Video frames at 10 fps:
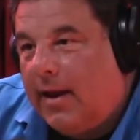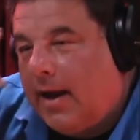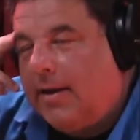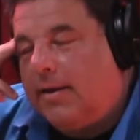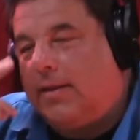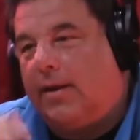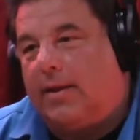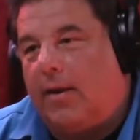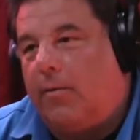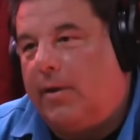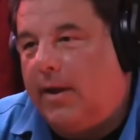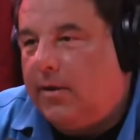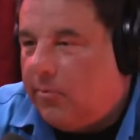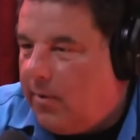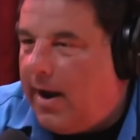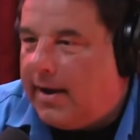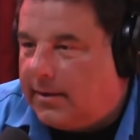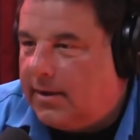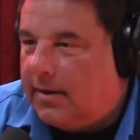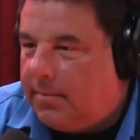I didn't think that way. Yeah, you're right.
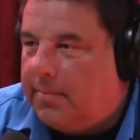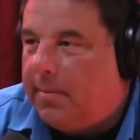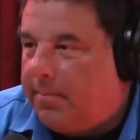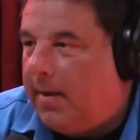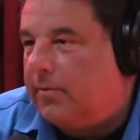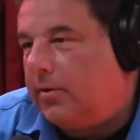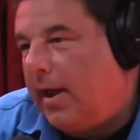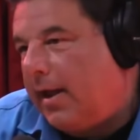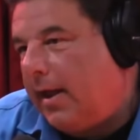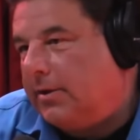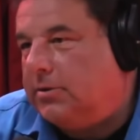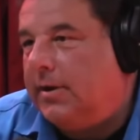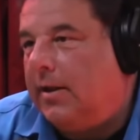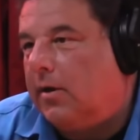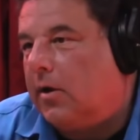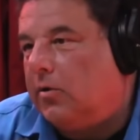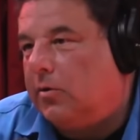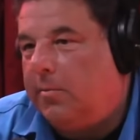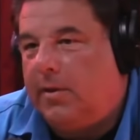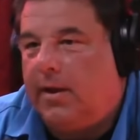So that kind of shit. Now, look,
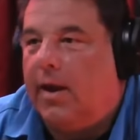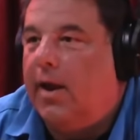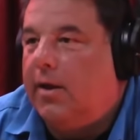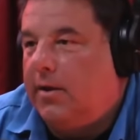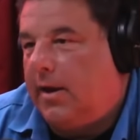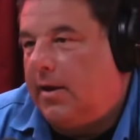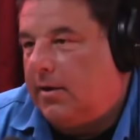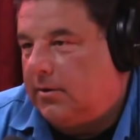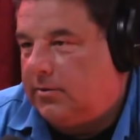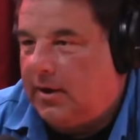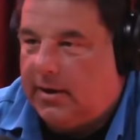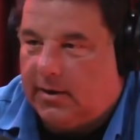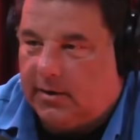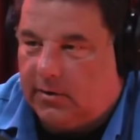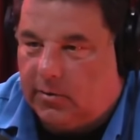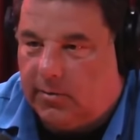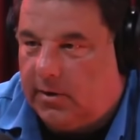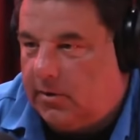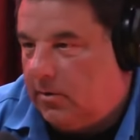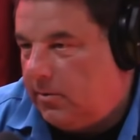ultimately, you get on the set, you're going to do what
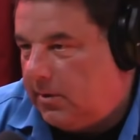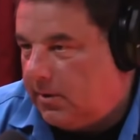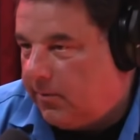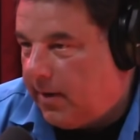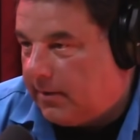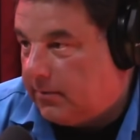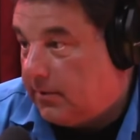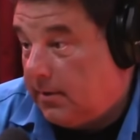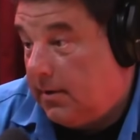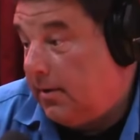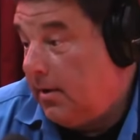you do, and the director's going to